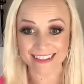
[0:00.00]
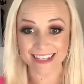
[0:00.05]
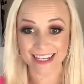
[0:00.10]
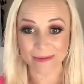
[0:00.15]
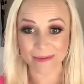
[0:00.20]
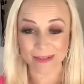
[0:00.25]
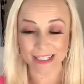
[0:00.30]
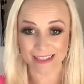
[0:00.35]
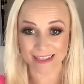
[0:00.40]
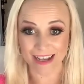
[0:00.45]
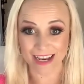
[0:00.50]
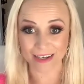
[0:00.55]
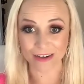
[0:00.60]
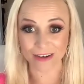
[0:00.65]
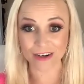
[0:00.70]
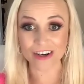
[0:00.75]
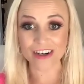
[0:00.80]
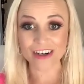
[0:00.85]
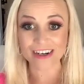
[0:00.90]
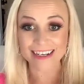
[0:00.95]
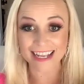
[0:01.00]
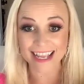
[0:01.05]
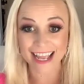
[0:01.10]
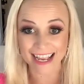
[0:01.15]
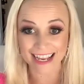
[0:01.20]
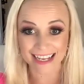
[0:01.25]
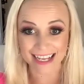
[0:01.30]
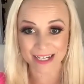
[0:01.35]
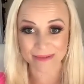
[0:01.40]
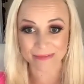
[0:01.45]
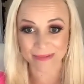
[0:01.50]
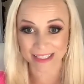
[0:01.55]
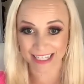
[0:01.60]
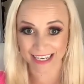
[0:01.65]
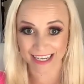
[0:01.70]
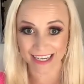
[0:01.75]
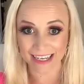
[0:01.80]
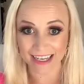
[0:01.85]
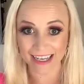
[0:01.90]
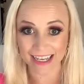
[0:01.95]
same designer, K.M.
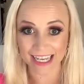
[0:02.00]
Lee.